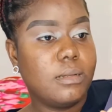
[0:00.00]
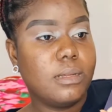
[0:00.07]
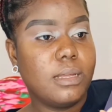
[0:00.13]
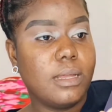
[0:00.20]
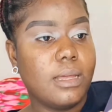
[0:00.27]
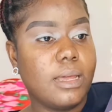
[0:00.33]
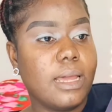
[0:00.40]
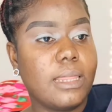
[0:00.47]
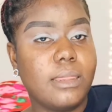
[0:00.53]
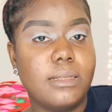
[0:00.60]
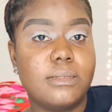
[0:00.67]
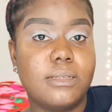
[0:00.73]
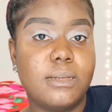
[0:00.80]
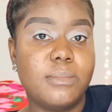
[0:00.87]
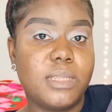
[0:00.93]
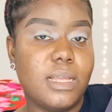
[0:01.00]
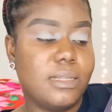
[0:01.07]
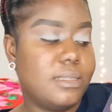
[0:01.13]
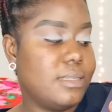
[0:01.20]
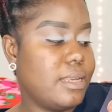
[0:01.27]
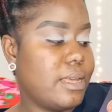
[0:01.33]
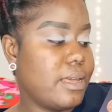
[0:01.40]
in the same
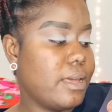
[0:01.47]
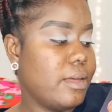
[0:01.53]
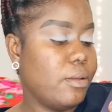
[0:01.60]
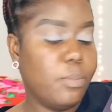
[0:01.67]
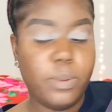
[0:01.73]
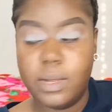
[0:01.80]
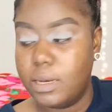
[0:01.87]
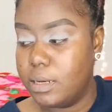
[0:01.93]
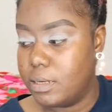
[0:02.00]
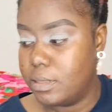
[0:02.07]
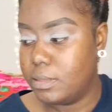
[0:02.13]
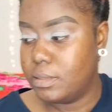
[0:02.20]
39L palette.